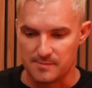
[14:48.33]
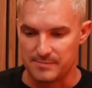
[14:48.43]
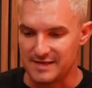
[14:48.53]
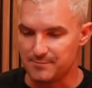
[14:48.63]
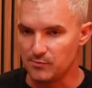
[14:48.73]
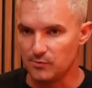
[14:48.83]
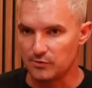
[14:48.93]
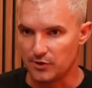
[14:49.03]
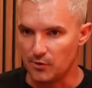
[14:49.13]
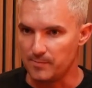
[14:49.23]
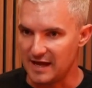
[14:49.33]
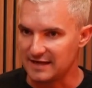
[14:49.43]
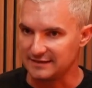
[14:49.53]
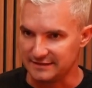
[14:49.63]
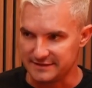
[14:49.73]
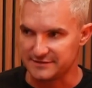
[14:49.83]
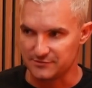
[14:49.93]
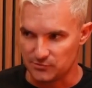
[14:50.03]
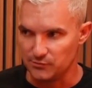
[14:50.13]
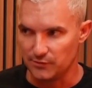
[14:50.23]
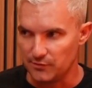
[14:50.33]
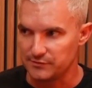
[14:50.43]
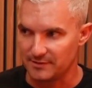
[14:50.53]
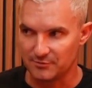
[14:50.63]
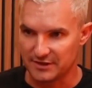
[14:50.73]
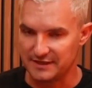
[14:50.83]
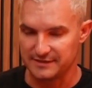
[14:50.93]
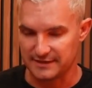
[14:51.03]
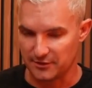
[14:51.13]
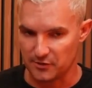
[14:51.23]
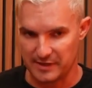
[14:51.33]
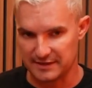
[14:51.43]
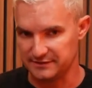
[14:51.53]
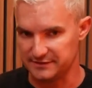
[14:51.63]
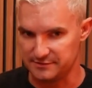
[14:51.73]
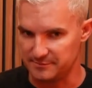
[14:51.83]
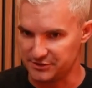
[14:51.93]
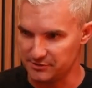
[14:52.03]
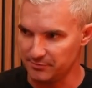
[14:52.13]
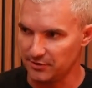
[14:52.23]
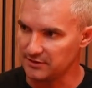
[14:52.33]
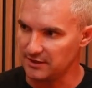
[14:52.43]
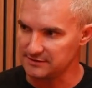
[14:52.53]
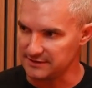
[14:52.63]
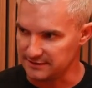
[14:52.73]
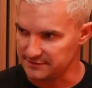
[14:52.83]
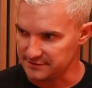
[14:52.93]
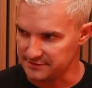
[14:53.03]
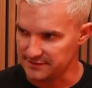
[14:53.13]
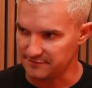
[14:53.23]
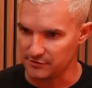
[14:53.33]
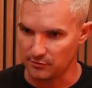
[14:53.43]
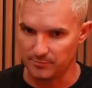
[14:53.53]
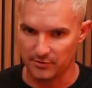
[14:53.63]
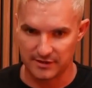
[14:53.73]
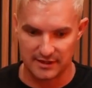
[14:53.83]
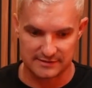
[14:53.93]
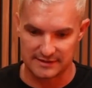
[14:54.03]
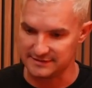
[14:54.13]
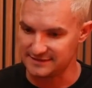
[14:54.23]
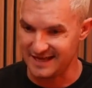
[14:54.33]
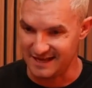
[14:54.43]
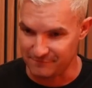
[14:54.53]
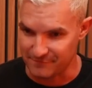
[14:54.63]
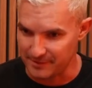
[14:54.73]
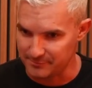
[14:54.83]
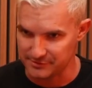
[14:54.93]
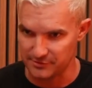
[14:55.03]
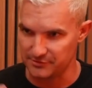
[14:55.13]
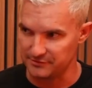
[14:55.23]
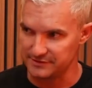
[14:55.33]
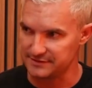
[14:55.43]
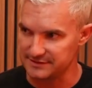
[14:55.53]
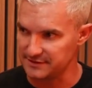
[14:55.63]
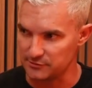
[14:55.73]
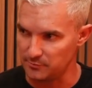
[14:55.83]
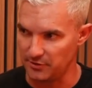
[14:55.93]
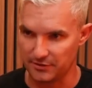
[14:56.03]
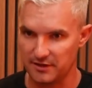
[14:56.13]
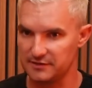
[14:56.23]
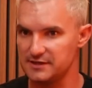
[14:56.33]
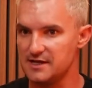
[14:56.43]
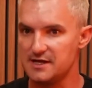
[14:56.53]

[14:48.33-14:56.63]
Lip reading: People go back and listen to those. I'm not kidding. They go back and listen to my gym podcast. They listen to Steph's old podcast. They listen to every episode on the Success School podcast.